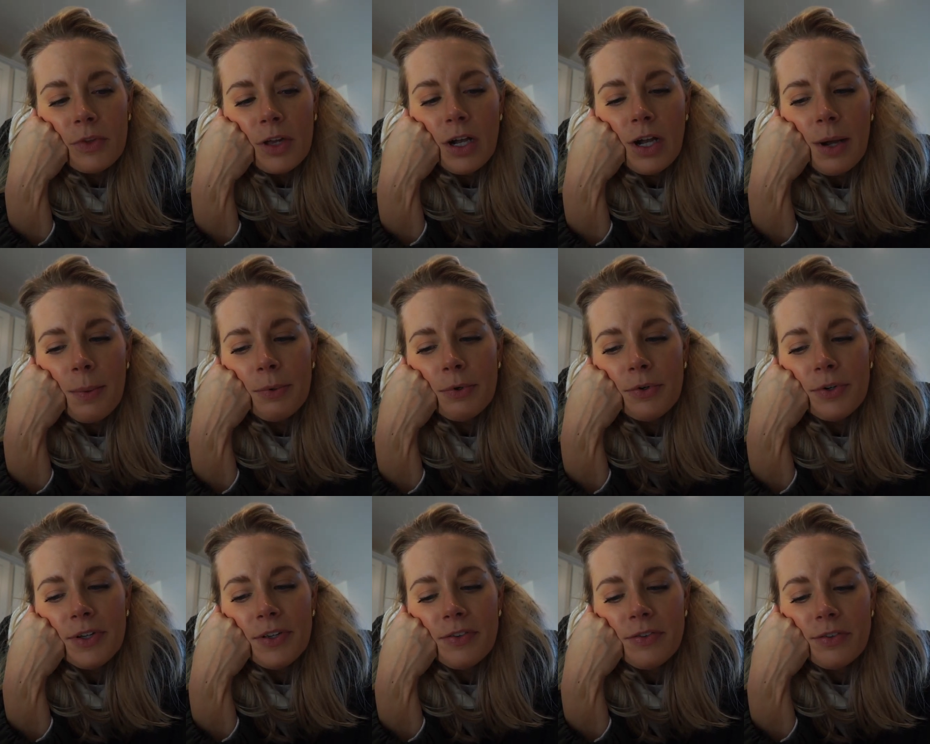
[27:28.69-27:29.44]
A couple
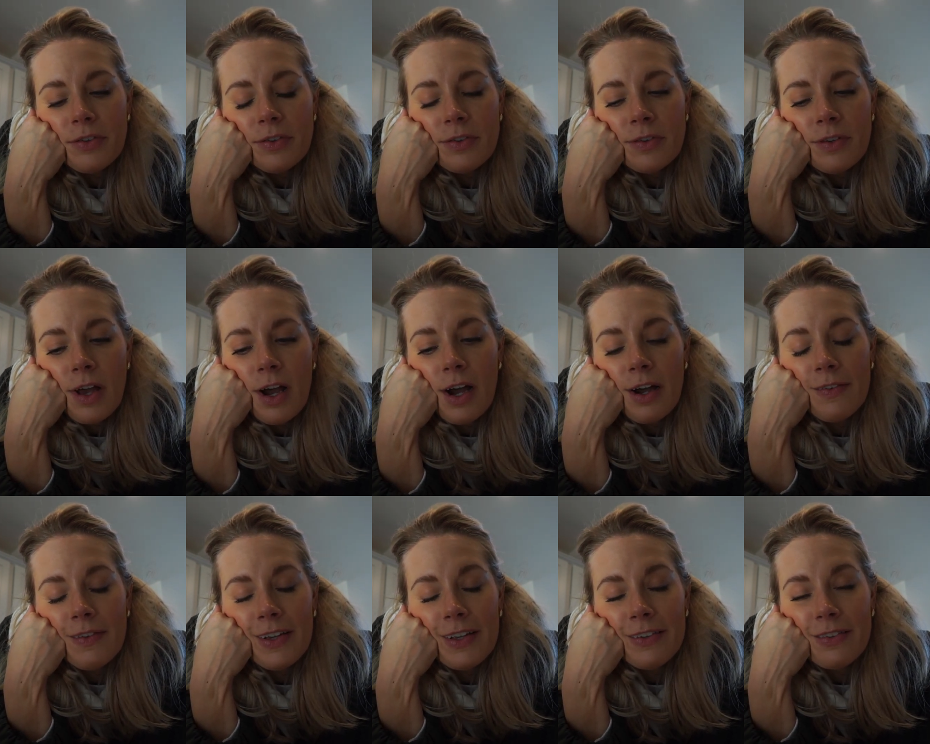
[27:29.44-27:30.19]
reasons.
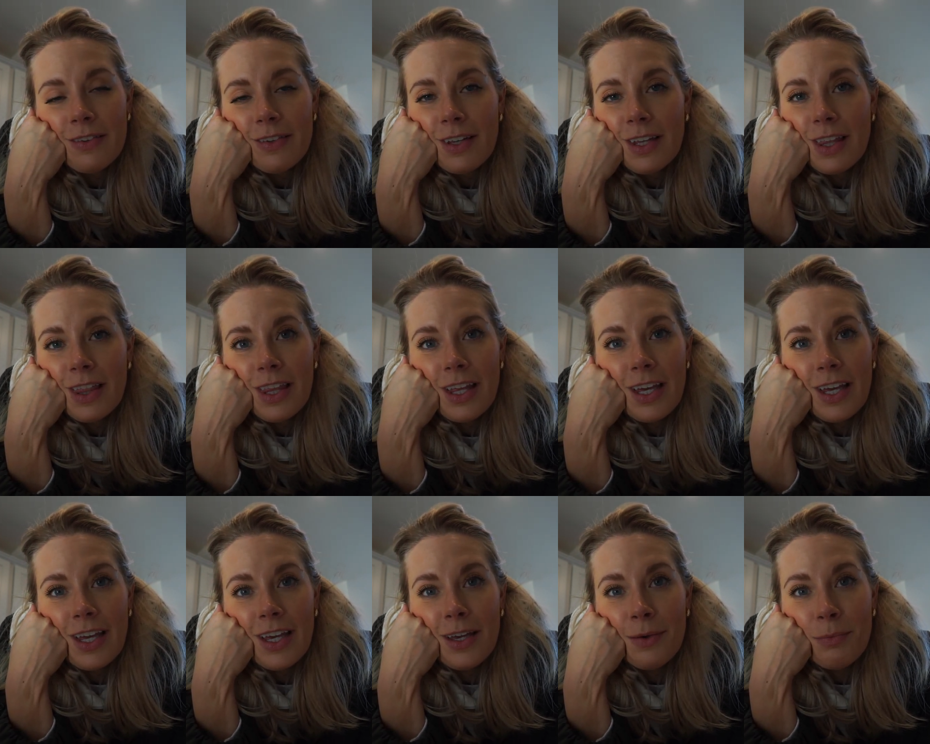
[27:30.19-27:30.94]
Obviously,
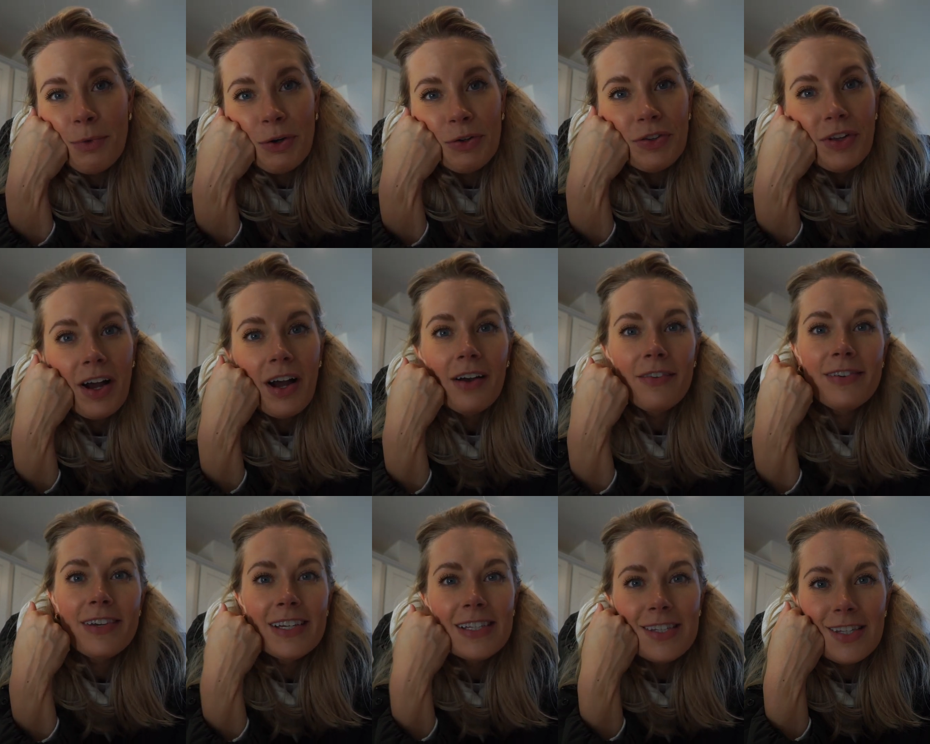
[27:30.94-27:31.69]
the most
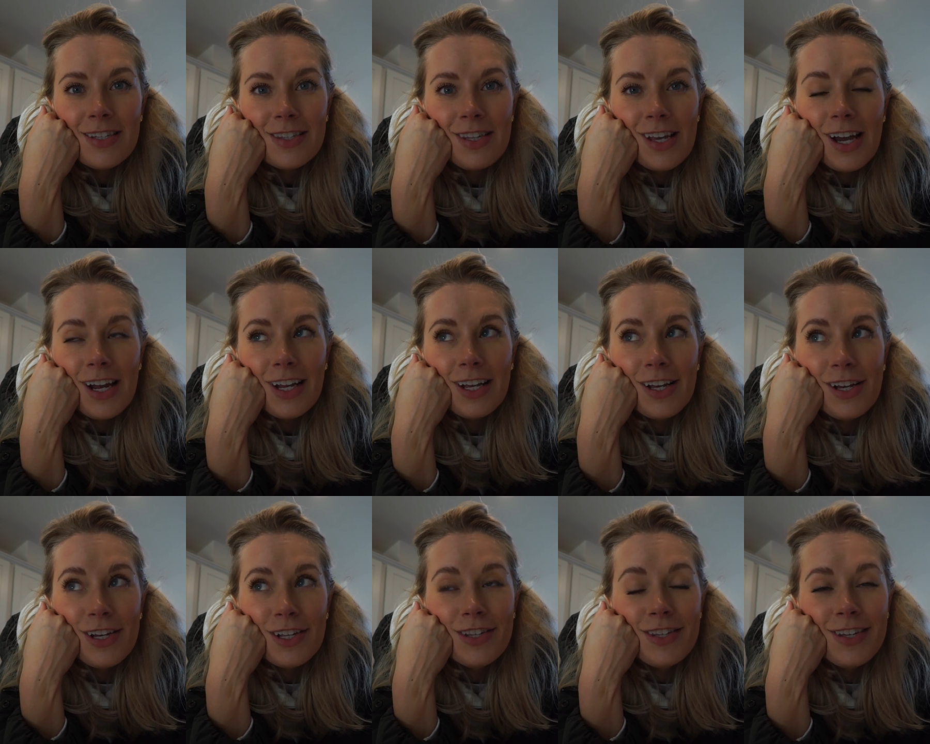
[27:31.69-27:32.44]
obvious is that
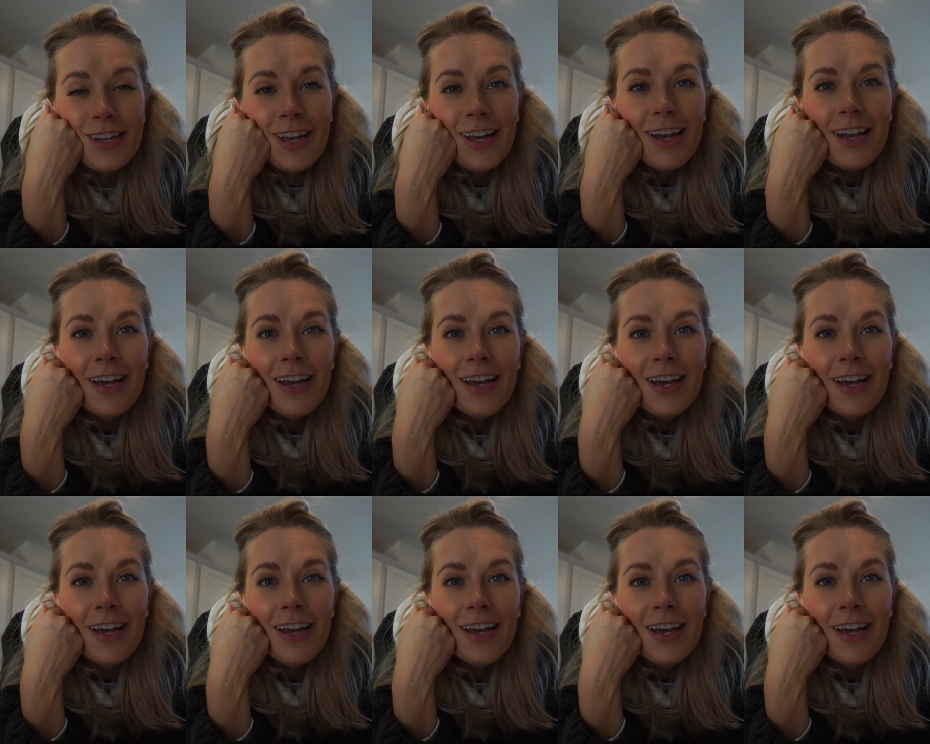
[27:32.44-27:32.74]
it's